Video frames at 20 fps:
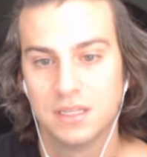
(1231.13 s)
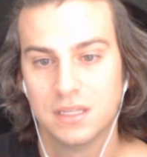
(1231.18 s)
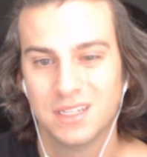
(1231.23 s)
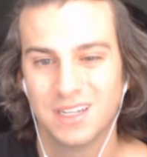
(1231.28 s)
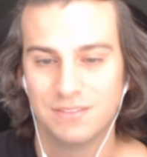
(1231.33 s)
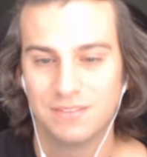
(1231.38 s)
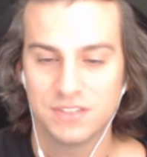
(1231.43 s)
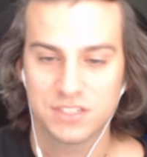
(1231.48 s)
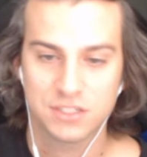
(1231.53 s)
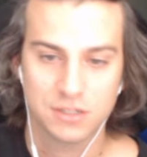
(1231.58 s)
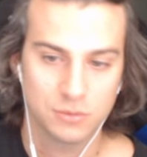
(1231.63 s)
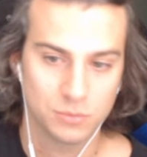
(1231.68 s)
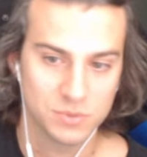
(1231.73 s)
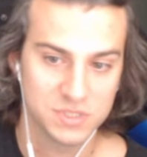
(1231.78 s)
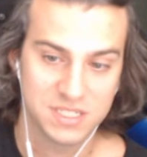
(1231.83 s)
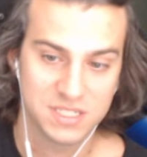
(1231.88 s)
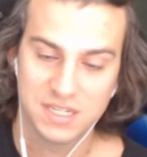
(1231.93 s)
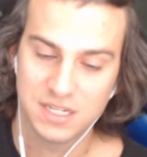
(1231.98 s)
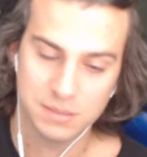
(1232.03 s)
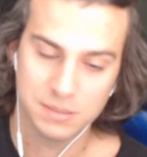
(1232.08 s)
If this card
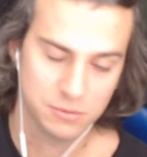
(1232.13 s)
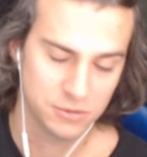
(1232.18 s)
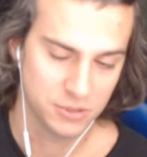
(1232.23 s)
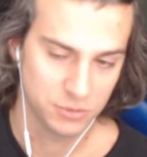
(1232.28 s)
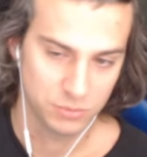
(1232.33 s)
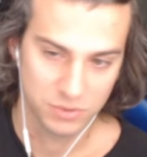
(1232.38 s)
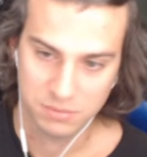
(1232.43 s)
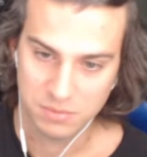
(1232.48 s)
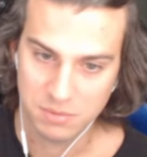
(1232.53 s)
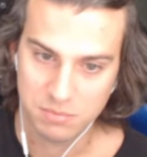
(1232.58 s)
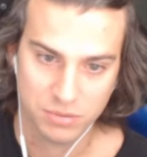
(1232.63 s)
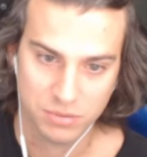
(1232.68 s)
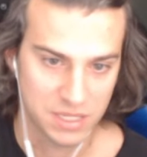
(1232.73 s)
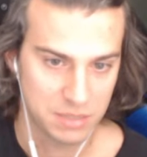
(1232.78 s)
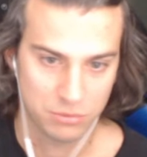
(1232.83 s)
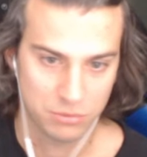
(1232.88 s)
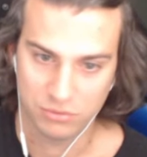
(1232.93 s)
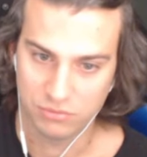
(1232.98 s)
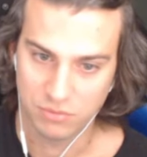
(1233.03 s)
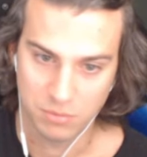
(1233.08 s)
wasn't inkable, it wouldn't be
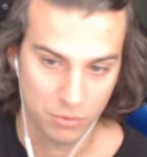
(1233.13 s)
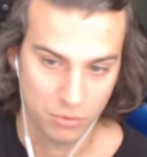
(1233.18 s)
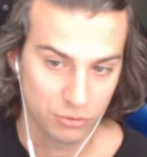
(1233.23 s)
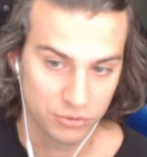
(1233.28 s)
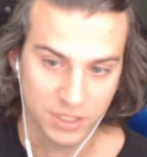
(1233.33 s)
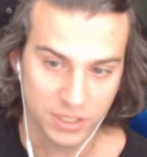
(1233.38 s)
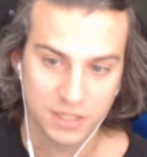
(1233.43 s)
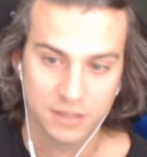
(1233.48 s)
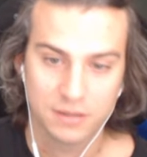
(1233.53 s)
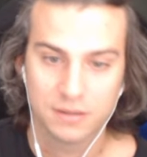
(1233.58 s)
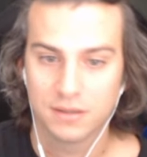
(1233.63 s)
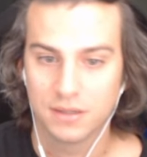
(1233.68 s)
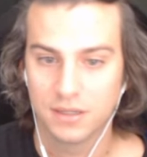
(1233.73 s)
playable remotely.